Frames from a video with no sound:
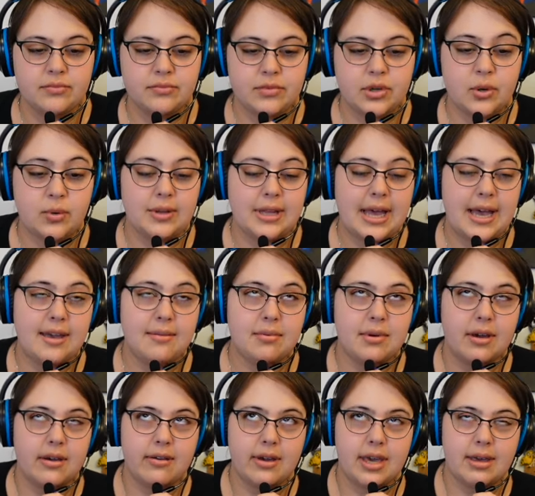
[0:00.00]

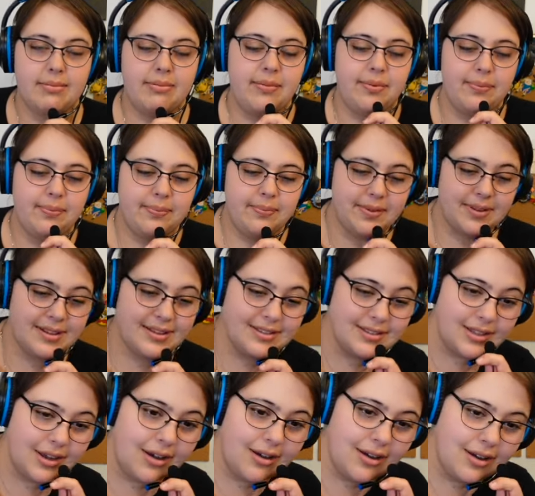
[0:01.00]
Library.
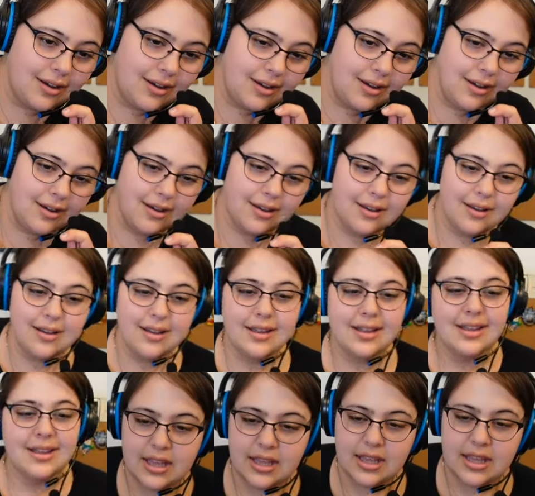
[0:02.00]
Duh.
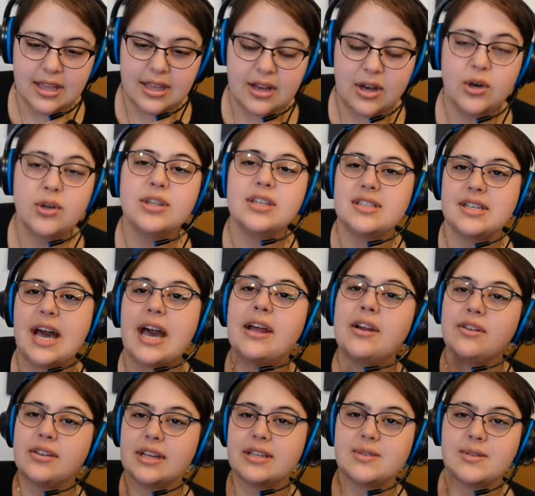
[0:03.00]
Oh, the
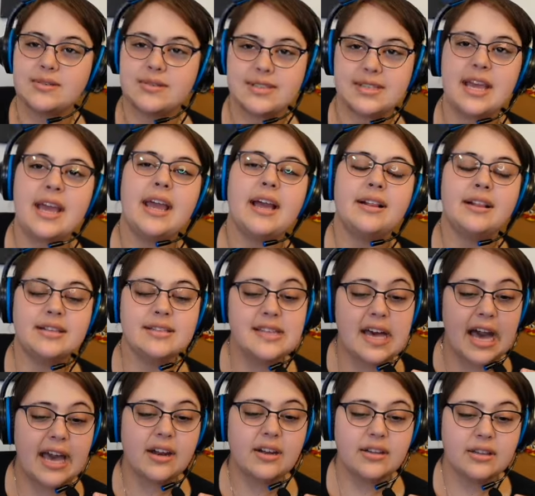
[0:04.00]
title, that's what I was saying. The
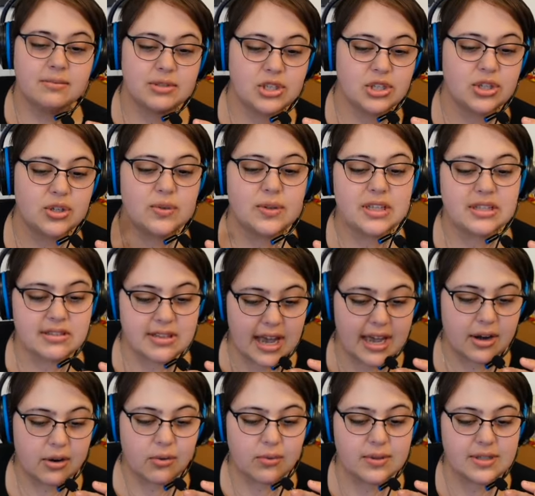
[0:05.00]
title, let me show you what the
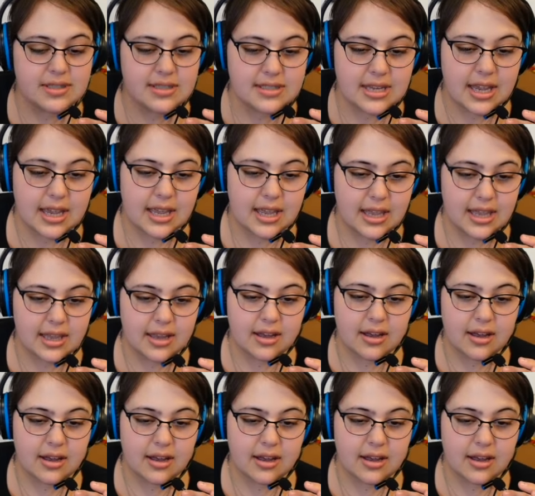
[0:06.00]
title was saying,